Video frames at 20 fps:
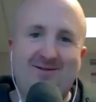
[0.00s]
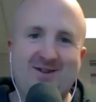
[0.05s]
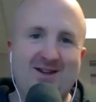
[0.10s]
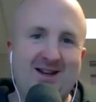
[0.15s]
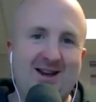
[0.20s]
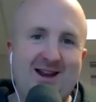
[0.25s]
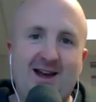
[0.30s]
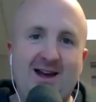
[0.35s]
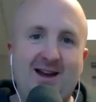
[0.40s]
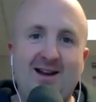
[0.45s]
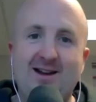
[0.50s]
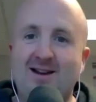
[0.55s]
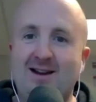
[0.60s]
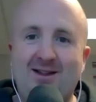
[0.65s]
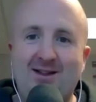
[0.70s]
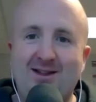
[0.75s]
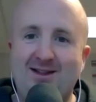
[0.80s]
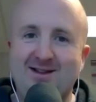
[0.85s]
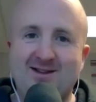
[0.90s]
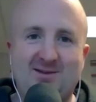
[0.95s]
today, and I
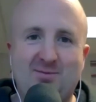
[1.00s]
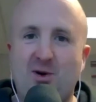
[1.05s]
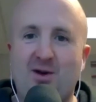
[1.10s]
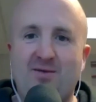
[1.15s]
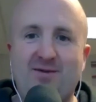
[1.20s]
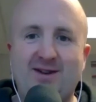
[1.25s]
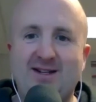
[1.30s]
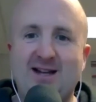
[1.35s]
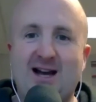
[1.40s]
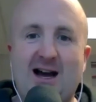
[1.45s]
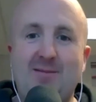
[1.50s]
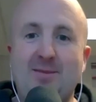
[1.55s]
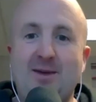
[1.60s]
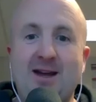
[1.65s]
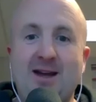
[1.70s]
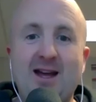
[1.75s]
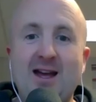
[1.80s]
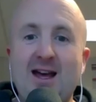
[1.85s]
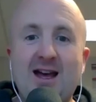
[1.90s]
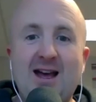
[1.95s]
think this is perfect timing.
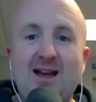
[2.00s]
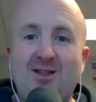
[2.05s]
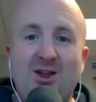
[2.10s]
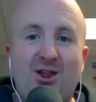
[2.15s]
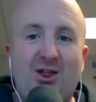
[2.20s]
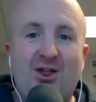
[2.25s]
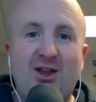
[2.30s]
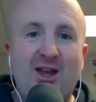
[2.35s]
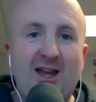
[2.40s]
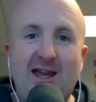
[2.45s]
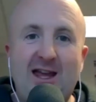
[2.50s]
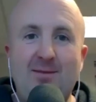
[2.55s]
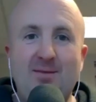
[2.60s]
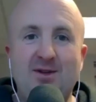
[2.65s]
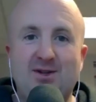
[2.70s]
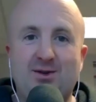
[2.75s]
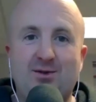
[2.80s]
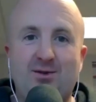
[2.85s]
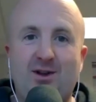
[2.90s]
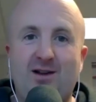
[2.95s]
The theme
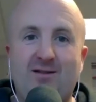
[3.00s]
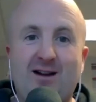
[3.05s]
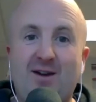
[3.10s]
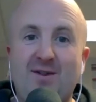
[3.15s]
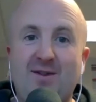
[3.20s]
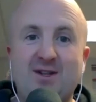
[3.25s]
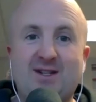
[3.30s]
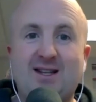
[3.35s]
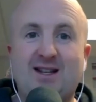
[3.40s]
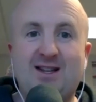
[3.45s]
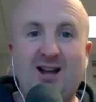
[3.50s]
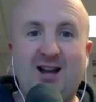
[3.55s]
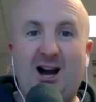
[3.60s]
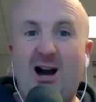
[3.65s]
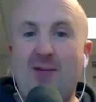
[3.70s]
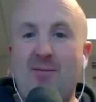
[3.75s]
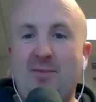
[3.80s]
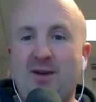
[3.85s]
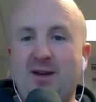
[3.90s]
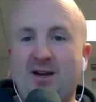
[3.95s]
is really around this
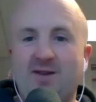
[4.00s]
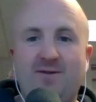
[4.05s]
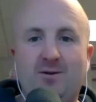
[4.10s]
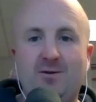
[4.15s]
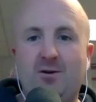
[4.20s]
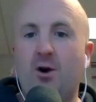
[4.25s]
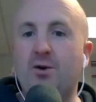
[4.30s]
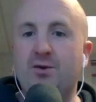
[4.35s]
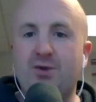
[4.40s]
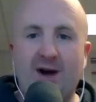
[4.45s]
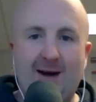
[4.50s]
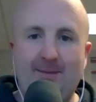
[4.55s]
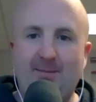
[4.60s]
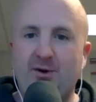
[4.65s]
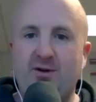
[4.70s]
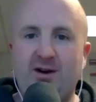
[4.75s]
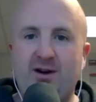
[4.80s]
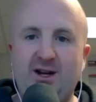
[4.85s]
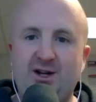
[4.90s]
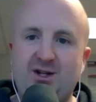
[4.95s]
topic of growth
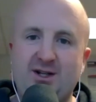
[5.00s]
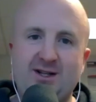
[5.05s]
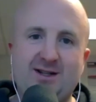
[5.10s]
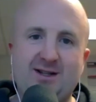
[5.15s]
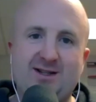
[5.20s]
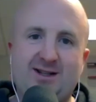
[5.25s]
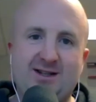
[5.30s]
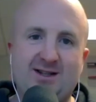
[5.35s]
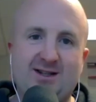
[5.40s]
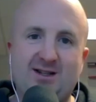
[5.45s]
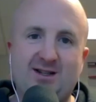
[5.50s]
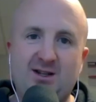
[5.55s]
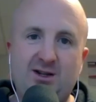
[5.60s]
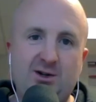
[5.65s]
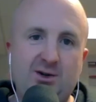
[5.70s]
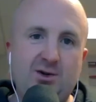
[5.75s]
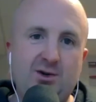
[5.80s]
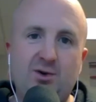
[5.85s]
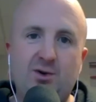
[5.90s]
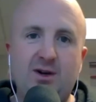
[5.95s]
operations, this
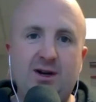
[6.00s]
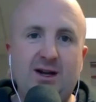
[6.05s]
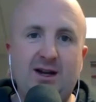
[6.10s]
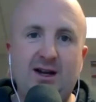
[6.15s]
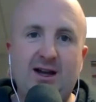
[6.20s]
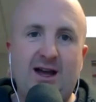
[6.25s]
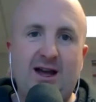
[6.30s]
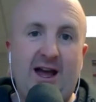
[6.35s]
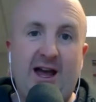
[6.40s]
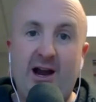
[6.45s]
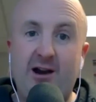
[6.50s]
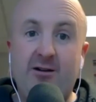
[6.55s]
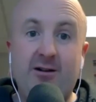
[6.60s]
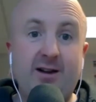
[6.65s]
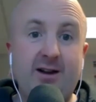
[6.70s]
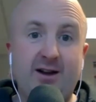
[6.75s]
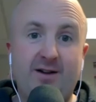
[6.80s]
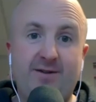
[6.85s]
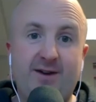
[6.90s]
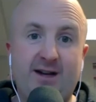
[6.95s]
new
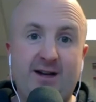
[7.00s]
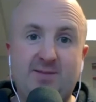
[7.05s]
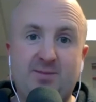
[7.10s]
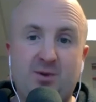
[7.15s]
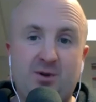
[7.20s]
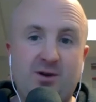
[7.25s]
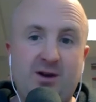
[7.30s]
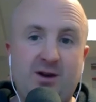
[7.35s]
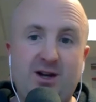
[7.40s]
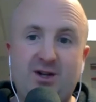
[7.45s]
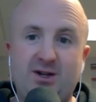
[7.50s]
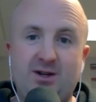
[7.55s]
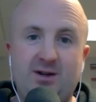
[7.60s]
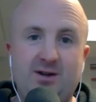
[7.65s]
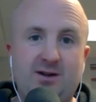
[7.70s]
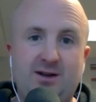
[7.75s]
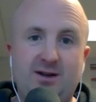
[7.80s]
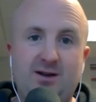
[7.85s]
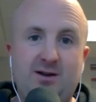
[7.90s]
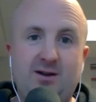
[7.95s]
area of exploration
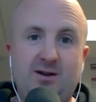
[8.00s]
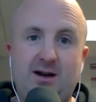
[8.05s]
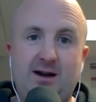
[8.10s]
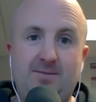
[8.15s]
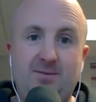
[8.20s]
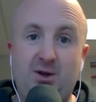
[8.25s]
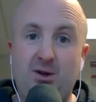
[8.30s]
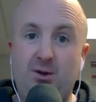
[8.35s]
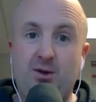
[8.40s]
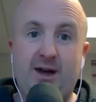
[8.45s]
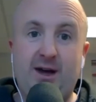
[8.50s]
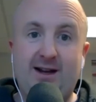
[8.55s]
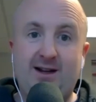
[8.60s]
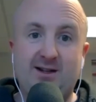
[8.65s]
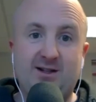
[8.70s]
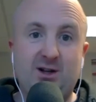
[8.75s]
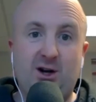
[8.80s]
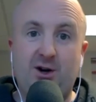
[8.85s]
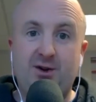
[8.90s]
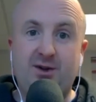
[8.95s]
that um, you'd like
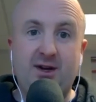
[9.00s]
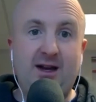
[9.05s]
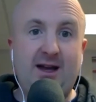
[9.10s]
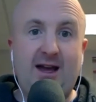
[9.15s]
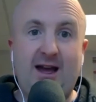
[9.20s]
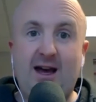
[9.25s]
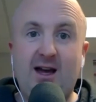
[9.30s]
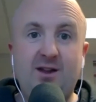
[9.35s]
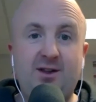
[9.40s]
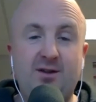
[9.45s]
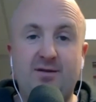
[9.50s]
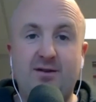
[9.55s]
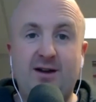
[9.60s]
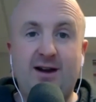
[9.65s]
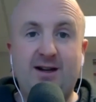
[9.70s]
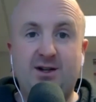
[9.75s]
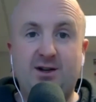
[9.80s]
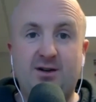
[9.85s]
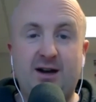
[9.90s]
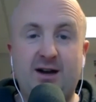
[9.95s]
us all to head in the
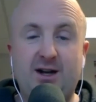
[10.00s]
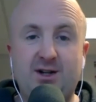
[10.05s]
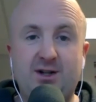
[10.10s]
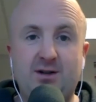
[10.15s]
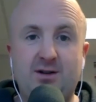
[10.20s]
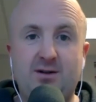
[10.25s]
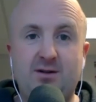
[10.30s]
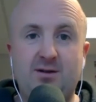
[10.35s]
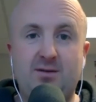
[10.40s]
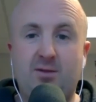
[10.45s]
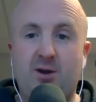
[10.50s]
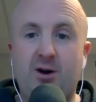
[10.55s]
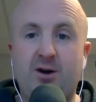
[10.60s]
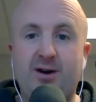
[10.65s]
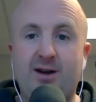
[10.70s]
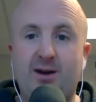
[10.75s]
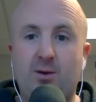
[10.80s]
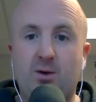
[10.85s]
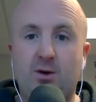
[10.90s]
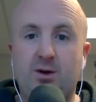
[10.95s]
right direction in the
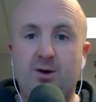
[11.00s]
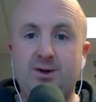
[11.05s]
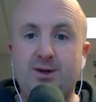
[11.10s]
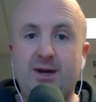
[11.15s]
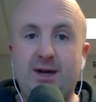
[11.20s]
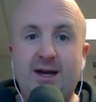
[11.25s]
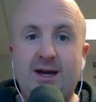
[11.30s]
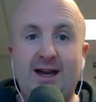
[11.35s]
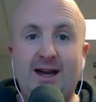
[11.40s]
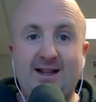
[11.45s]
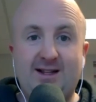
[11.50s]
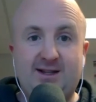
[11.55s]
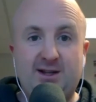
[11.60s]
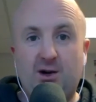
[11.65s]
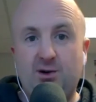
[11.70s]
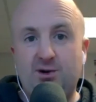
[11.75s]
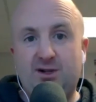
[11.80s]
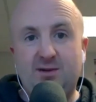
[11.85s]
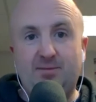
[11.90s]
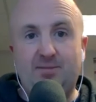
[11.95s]
marketing world. And
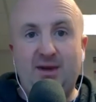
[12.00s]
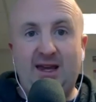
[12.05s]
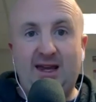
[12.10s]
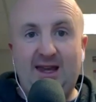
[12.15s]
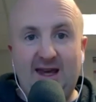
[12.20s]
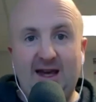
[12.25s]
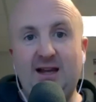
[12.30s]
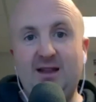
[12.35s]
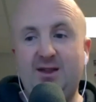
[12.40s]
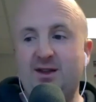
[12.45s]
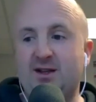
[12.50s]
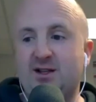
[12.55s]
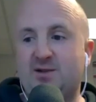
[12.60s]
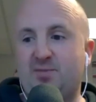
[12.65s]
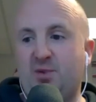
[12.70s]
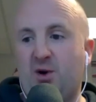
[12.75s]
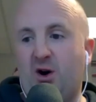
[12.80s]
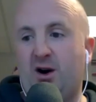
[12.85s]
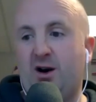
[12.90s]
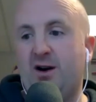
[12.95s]
so, to begin this
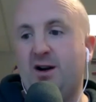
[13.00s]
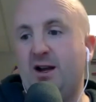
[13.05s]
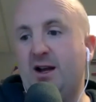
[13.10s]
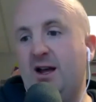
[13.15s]
part,